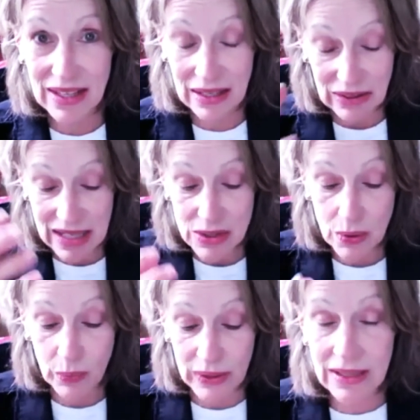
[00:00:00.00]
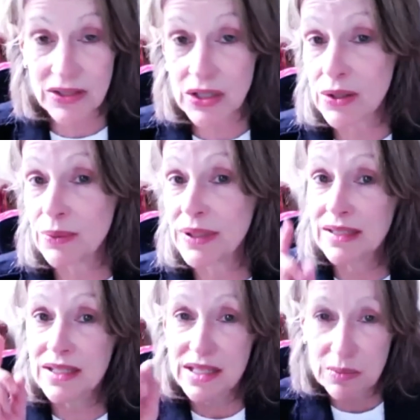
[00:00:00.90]
And that's what we need to do. We
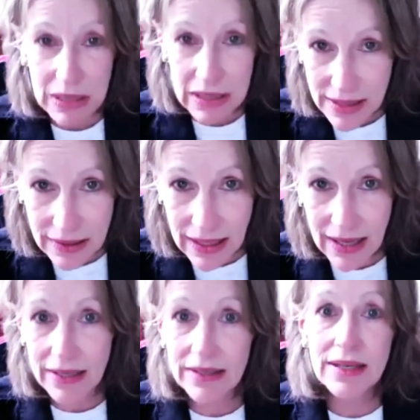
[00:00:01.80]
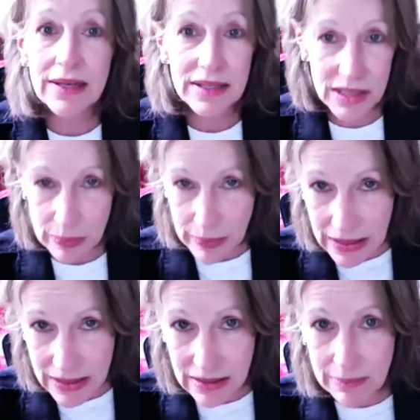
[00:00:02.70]
need to speak to Goliath,
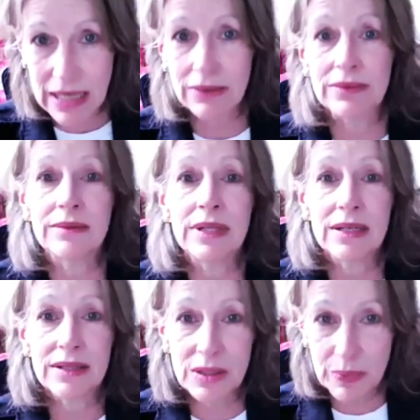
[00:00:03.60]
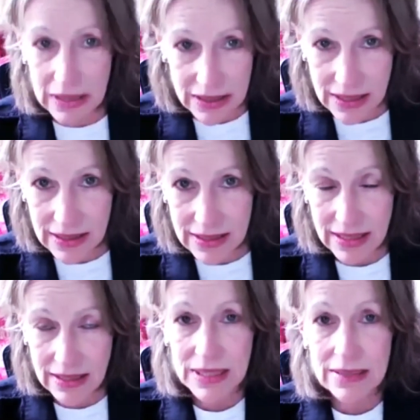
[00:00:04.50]
speak to the mountain, speak to the
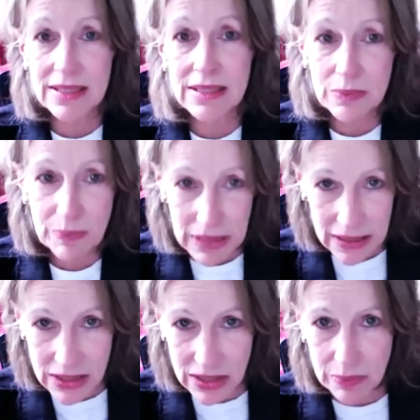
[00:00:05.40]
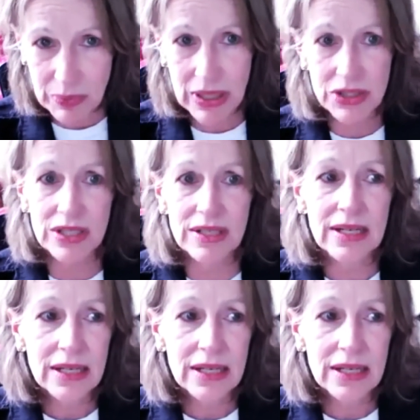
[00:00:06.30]
demons, speak to depression,